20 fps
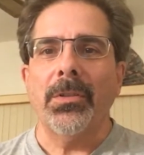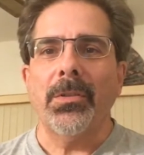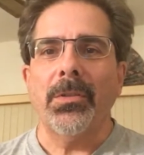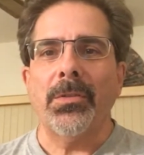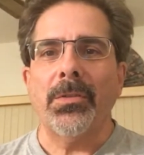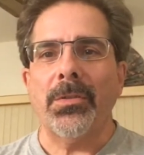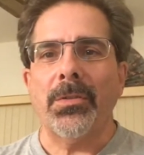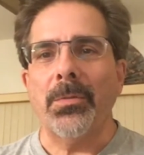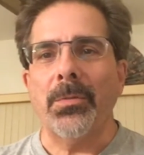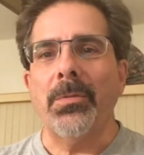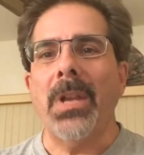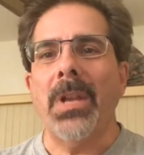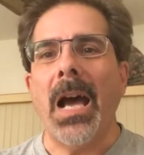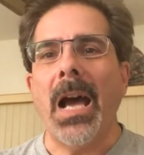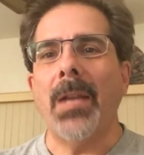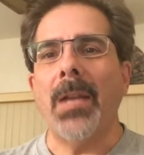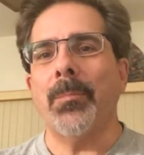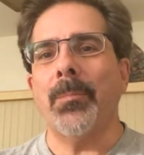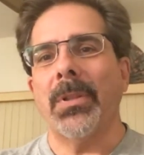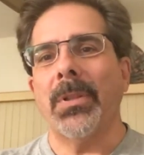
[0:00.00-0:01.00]
to
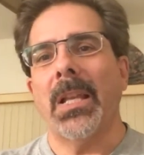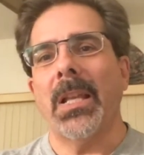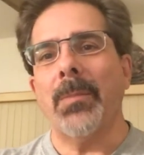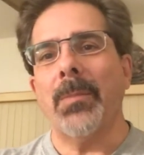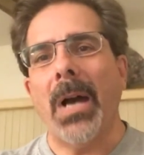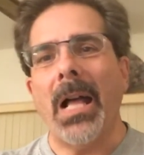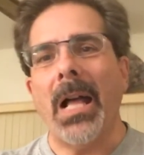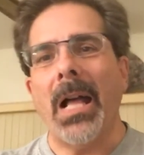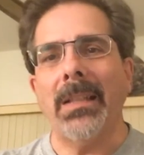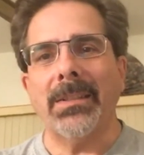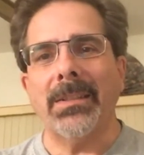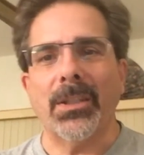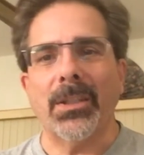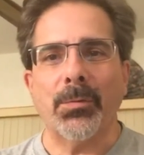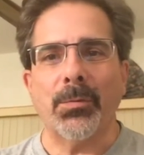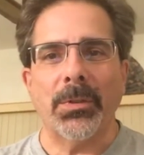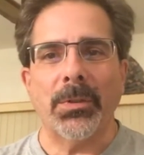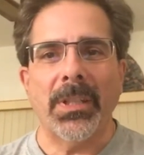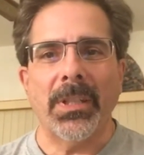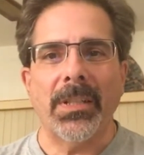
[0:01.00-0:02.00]
not play
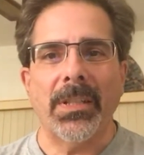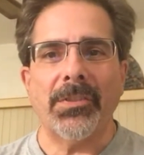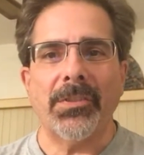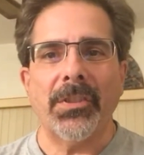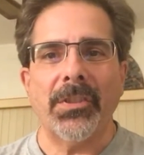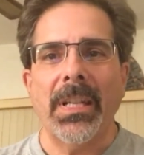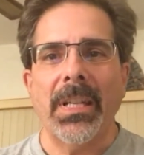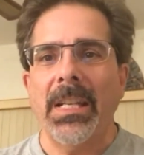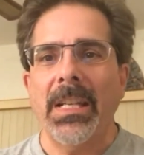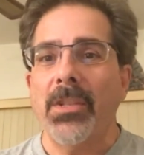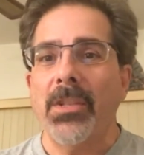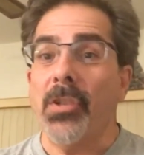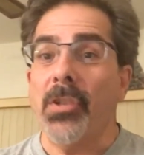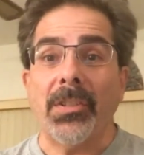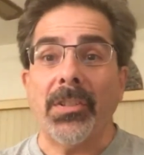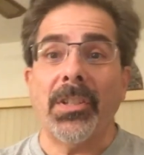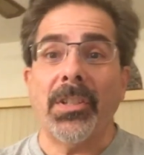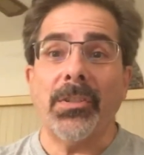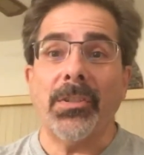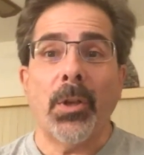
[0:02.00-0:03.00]
politics with this,
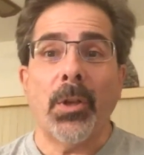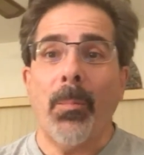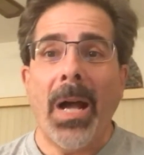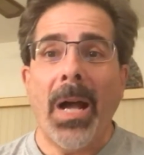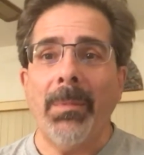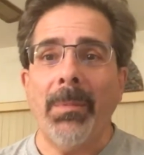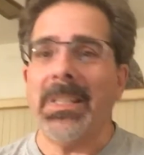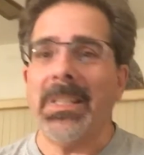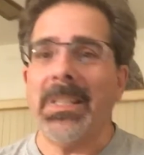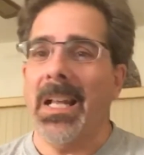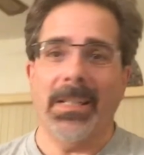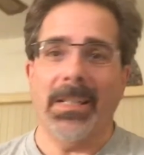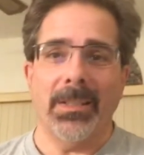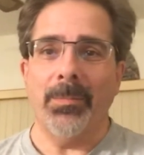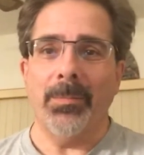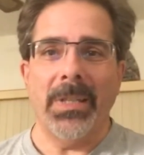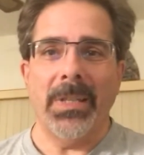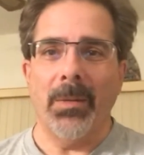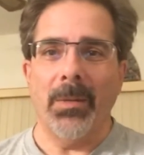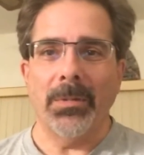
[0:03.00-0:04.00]
just as Obama's not going
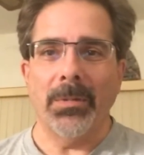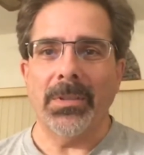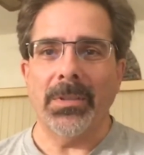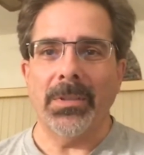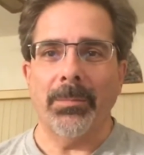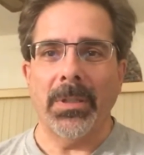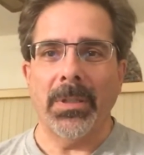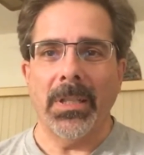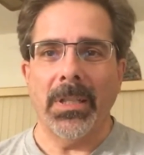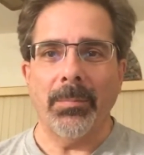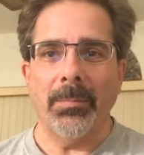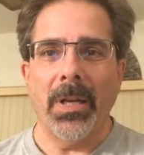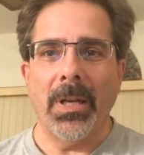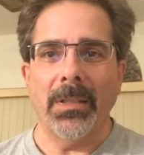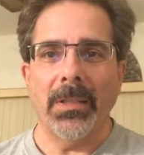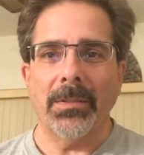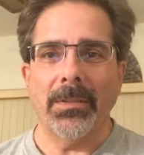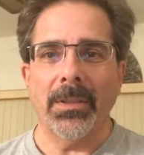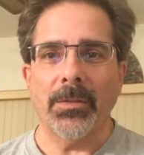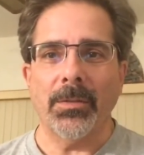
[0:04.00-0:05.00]
to be able to play
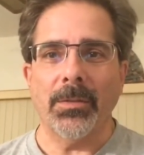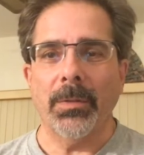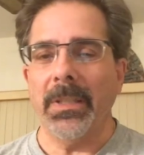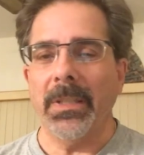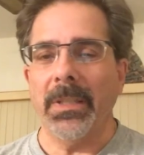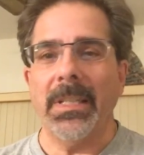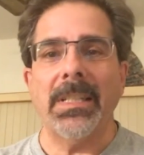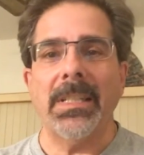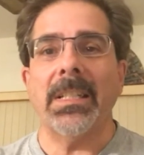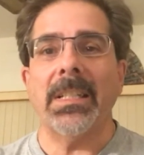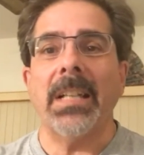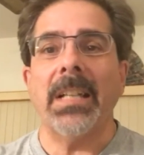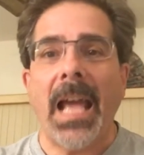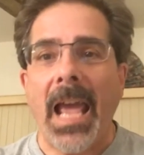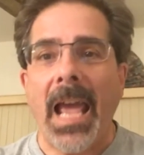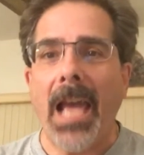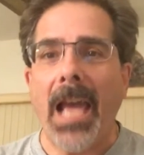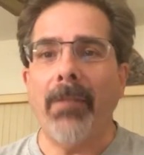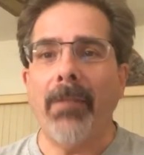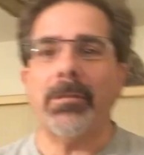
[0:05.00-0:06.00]
politics with it. He's going to
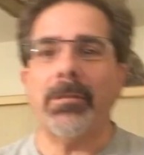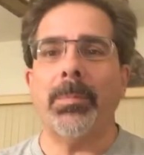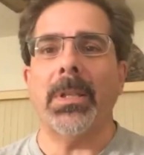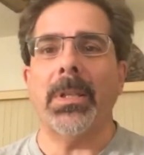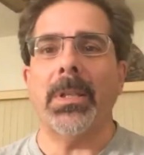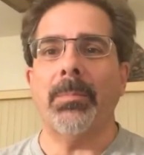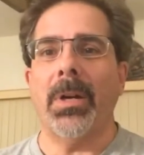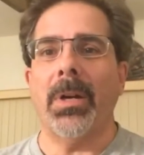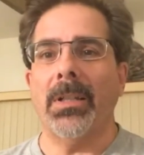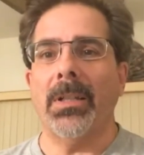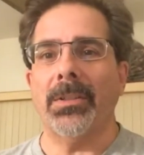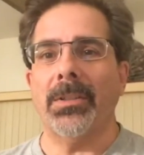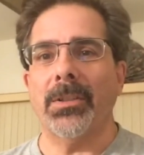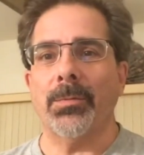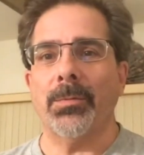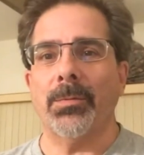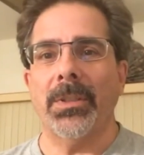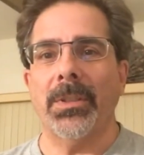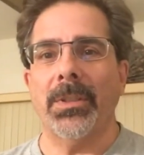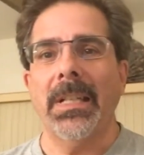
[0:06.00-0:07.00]
have to play
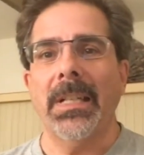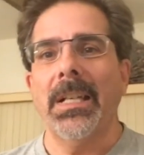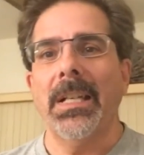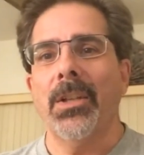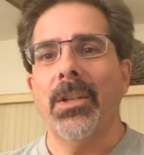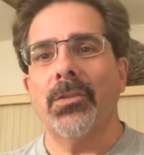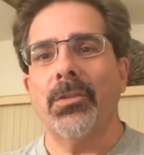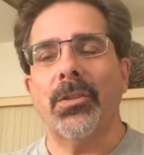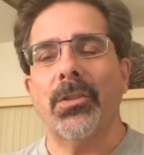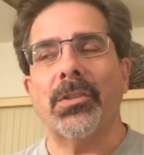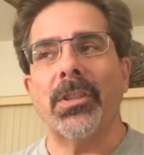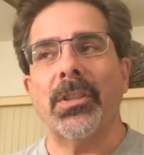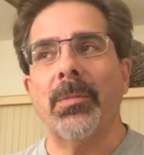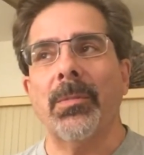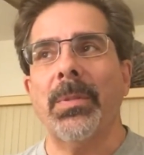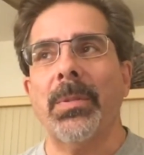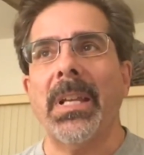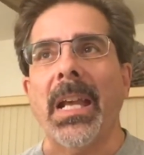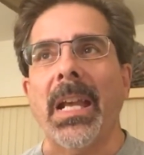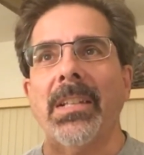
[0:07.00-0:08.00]
politics with it. So this is going
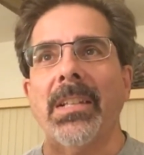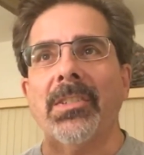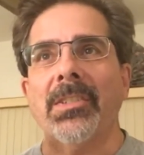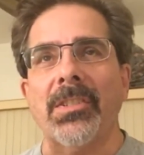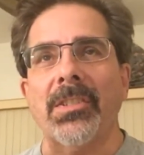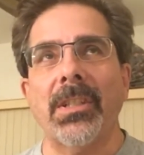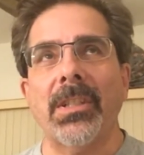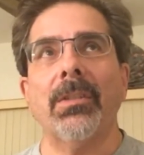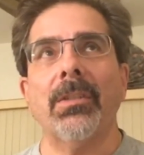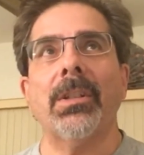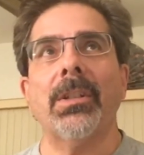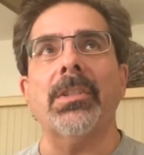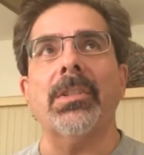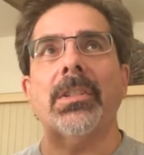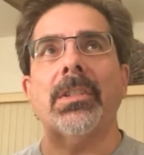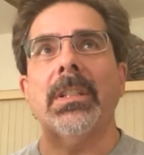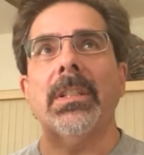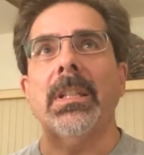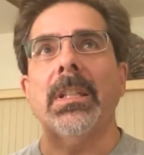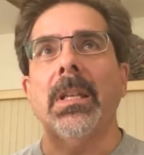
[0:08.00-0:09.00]
to be a
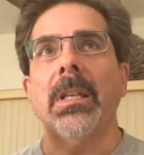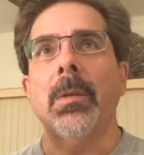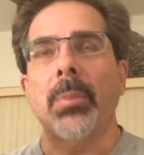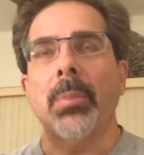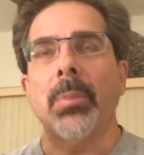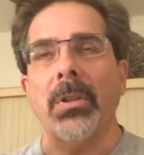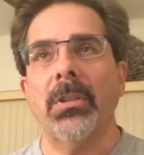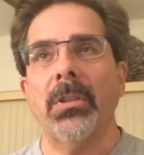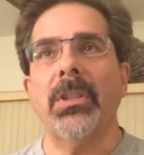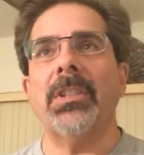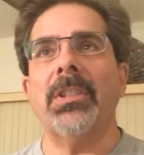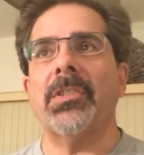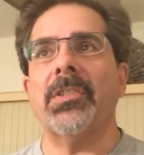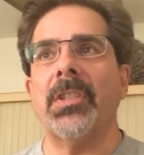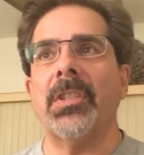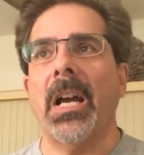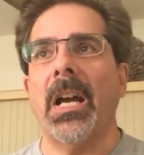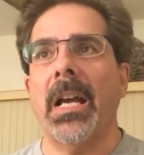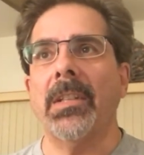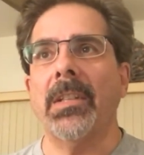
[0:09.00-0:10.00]
seriously
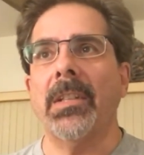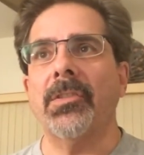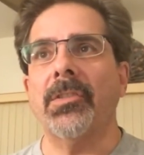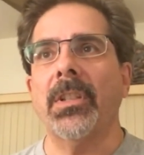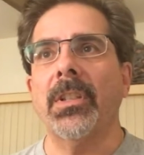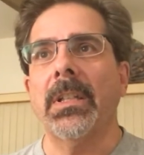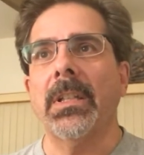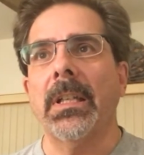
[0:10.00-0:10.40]
politicized